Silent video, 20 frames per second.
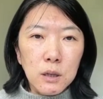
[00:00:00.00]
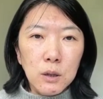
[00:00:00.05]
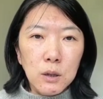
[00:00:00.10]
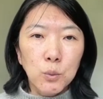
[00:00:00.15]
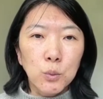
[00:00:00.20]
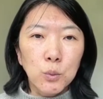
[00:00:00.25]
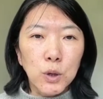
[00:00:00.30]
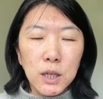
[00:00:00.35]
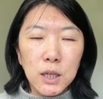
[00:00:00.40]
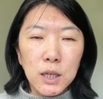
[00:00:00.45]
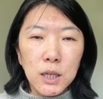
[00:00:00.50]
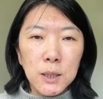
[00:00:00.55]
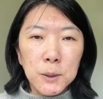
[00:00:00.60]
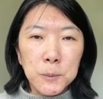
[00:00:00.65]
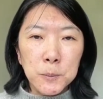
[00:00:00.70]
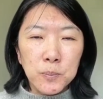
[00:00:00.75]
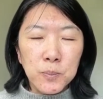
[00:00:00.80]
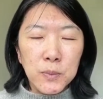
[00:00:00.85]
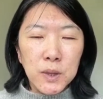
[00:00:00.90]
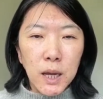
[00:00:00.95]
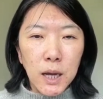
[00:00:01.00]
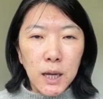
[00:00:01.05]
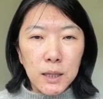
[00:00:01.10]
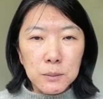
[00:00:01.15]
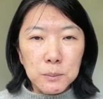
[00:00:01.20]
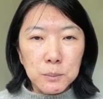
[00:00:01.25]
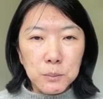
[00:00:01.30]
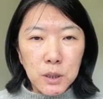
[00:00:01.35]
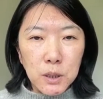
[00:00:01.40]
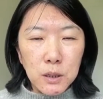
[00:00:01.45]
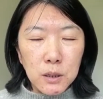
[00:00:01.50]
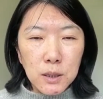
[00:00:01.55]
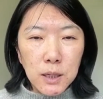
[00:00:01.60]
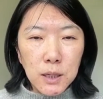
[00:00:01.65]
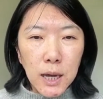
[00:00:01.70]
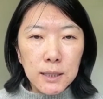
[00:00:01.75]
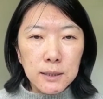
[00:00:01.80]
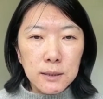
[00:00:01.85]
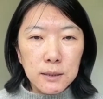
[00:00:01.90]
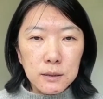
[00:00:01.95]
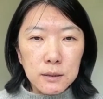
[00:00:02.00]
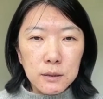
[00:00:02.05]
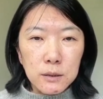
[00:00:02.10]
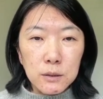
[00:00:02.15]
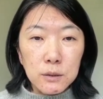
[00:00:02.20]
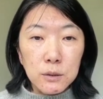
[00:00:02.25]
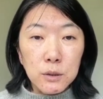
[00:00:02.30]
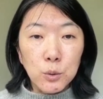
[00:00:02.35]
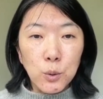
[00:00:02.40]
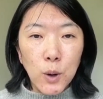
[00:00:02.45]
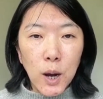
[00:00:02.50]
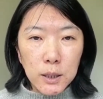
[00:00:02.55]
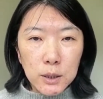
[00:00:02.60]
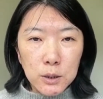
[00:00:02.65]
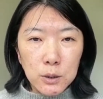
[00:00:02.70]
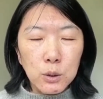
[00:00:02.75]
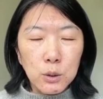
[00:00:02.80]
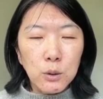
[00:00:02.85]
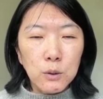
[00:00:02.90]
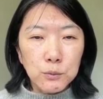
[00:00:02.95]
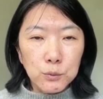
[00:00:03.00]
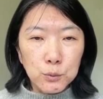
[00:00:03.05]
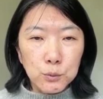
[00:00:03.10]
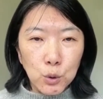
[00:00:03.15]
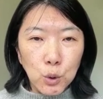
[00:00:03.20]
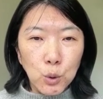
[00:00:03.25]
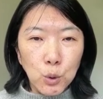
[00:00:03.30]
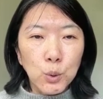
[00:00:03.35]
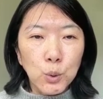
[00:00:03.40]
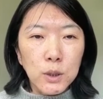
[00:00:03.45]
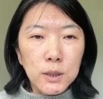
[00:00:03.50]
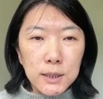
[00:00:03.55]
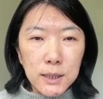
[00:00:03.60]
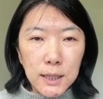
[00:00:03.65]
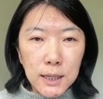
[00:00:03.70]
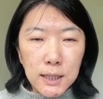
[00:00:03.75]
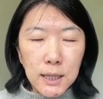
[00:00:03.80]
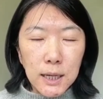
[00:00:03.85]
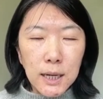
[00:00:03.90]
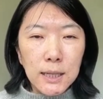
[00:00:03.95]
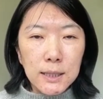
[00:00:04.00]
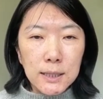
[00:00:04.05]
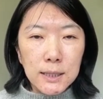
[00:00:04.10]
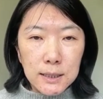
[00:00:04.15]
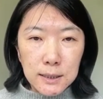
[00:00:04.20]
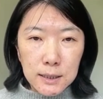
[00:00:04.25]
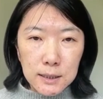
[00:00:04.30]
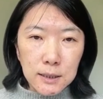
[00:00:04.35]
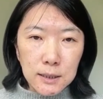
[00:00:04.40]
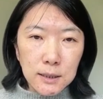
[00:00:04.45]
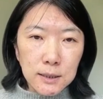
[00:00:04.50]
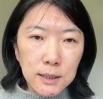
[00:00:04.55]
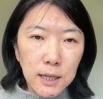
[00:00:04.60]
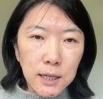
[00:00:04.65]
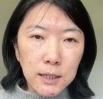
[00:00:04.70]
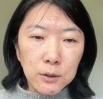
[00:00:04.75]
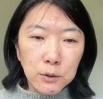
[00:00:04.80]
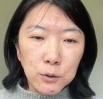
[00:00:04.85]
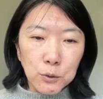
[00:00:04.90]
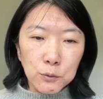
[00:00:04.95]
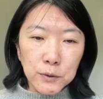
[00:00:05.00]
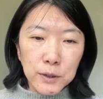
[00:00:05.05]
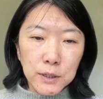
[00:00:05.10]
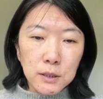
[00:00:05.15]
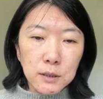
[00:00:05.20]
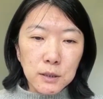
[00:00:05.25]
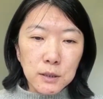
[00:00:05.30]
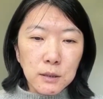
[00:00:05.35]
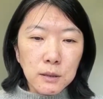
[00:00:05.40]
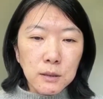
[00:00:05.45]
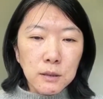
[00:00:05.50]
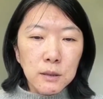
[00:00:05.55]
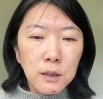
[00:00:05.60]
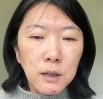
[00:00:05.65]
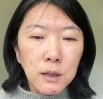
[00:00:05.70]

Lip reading: working at Merck as a director of real-world data analytics and innovation.